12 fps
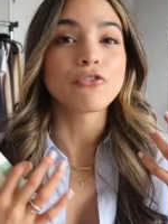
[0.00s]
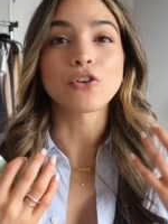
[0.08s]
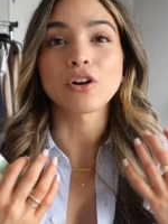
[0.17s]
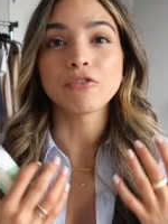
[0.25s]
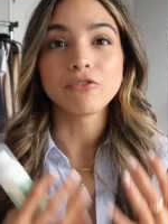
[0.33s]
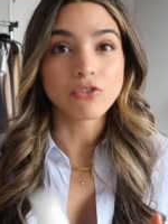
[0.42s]

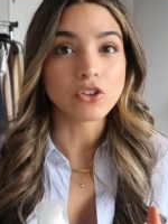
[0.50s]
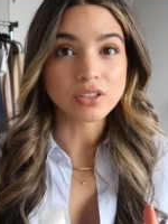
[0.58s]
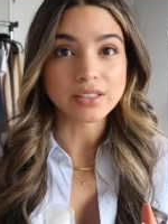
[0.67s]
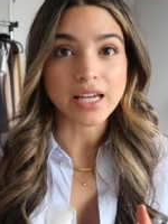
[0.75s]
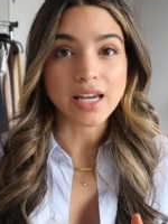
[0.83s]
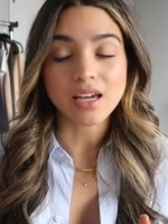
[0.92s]
for a
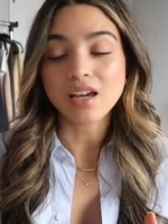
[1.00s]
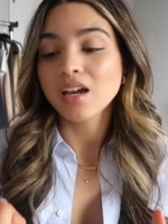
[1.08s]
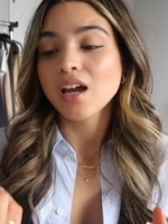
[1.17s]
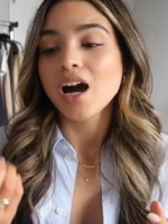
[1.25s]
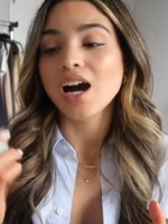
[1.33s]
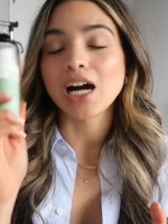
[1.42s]
full day
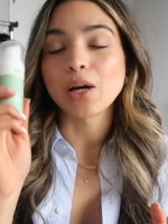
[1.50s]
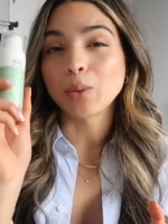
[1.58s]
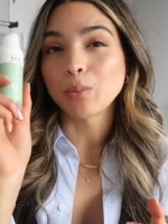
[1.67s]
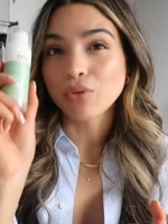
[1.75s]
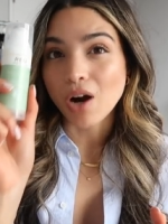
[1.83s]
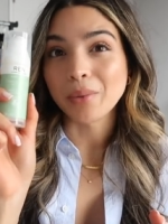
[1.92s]
I
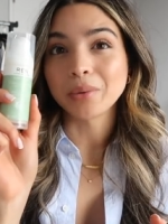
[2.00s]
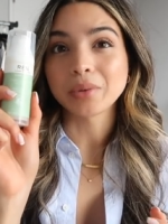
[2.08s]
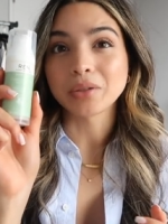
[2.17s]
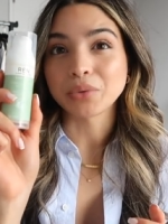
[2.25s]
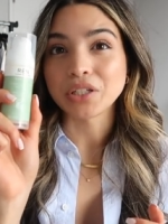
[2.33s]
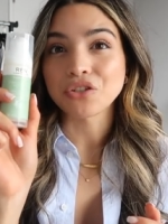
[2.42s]
would
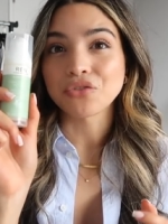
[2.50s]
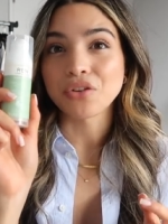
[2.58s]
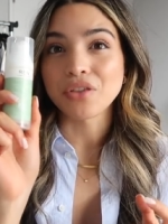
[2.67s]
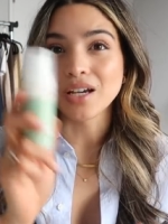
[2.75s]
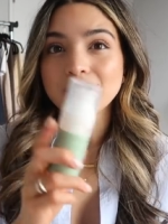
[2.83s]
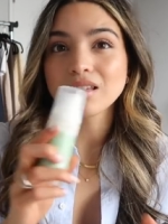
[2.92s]
probably reach for
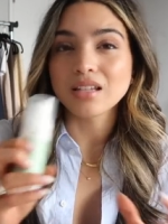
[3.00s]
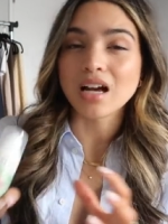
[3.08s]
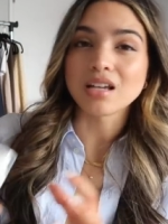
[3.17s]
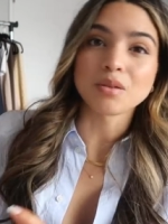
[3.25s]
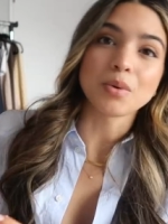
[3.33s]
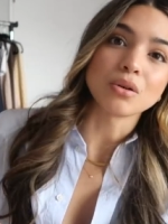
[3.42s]
this
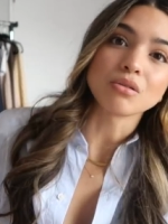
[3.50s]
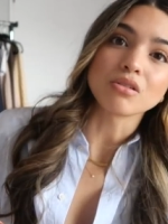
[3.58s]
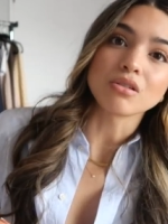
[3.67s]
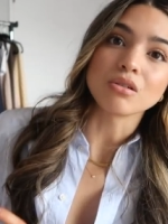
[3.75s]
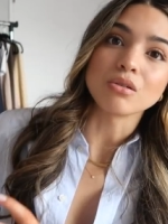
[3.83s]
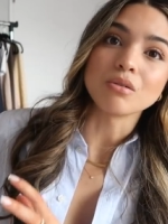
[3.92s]
as opposed
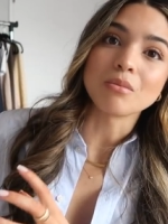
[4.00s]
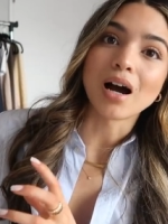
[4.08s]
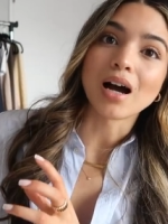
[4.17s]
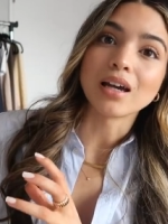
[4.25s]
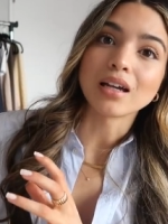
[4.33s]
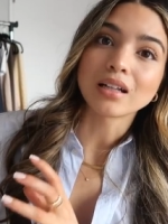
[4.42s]
to
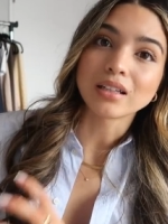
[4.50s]
my